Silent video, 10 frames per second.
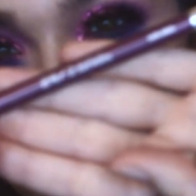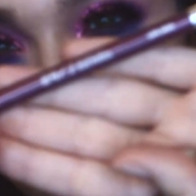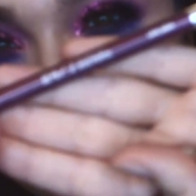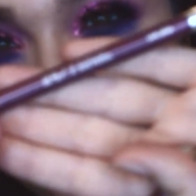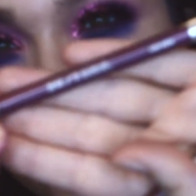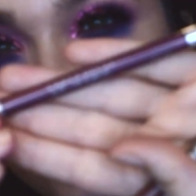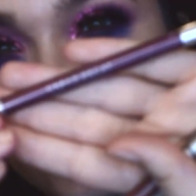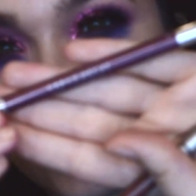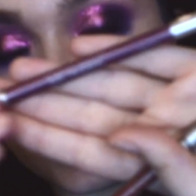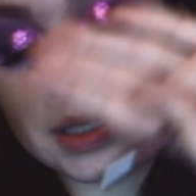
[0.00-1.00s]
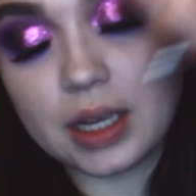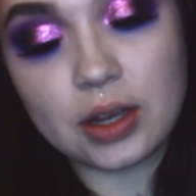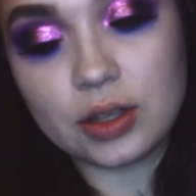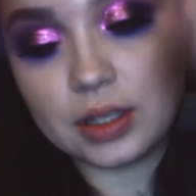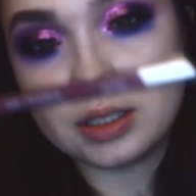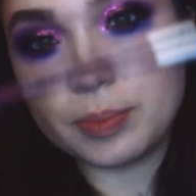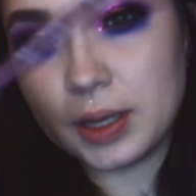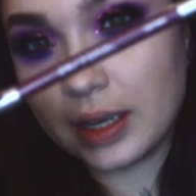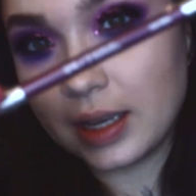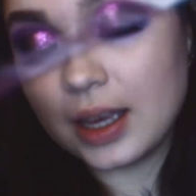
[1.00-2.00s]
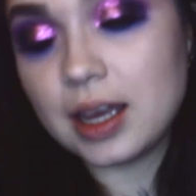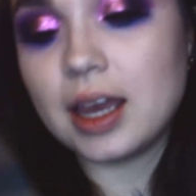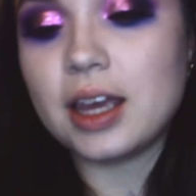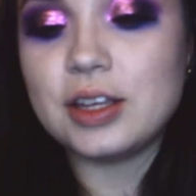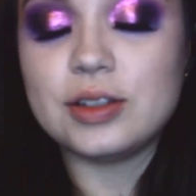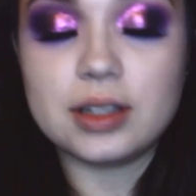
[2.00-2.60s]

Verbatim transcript: I don't know how to focus yet on this, but I use